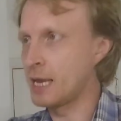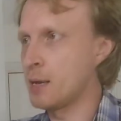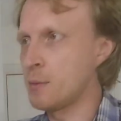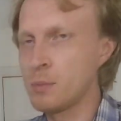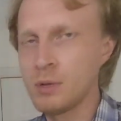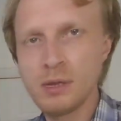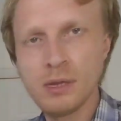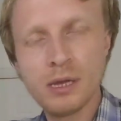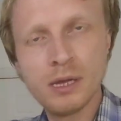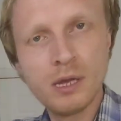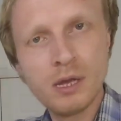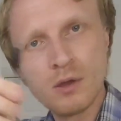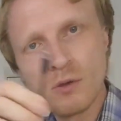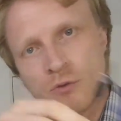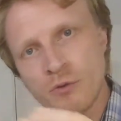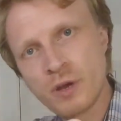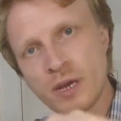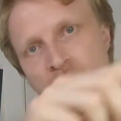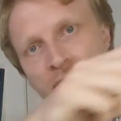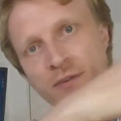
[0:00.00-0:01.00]
cable
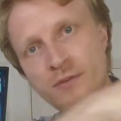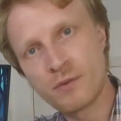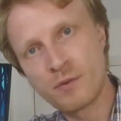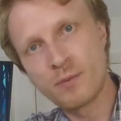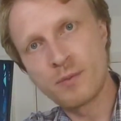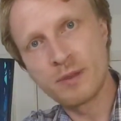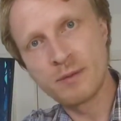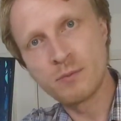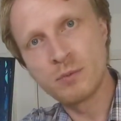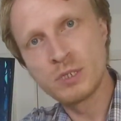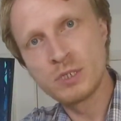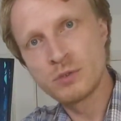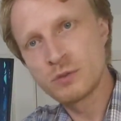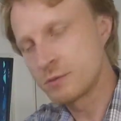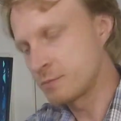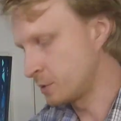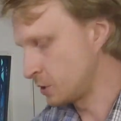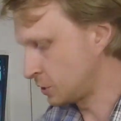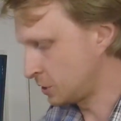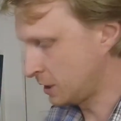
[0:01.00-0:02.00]
running from the
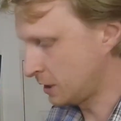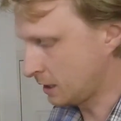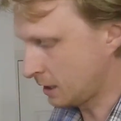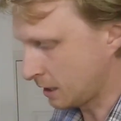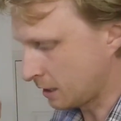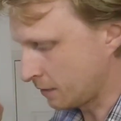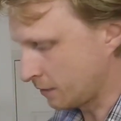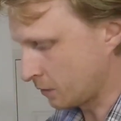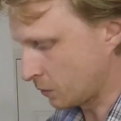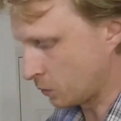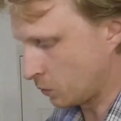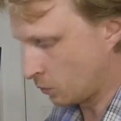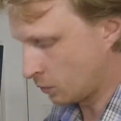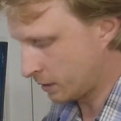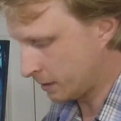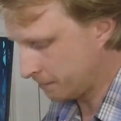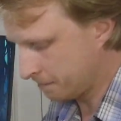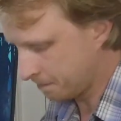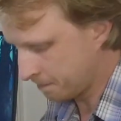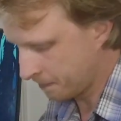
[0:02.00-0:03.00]
Windows machine in the
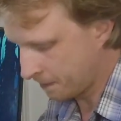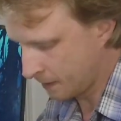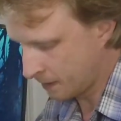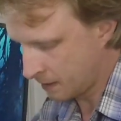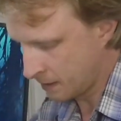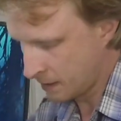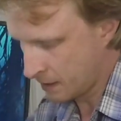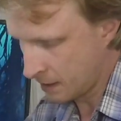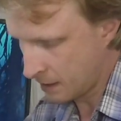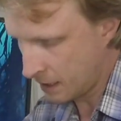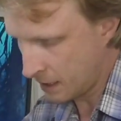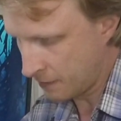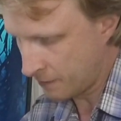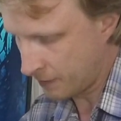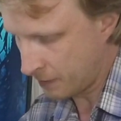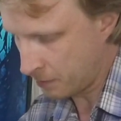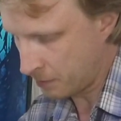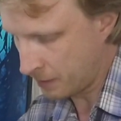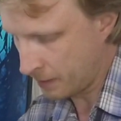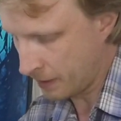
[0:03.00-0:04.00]
corner.
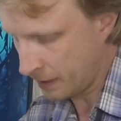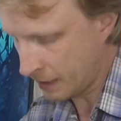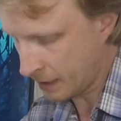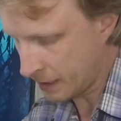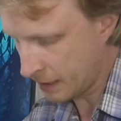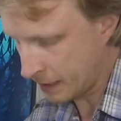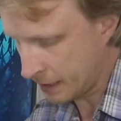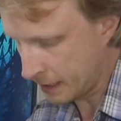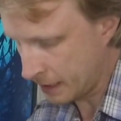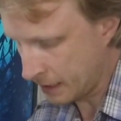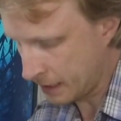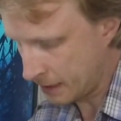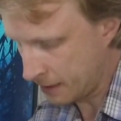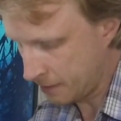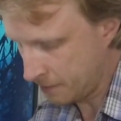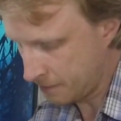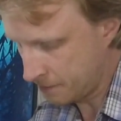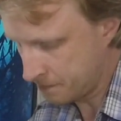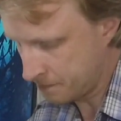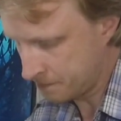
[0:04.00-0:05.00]
If I plug that
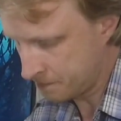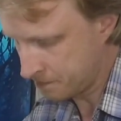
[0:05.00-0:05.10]
in,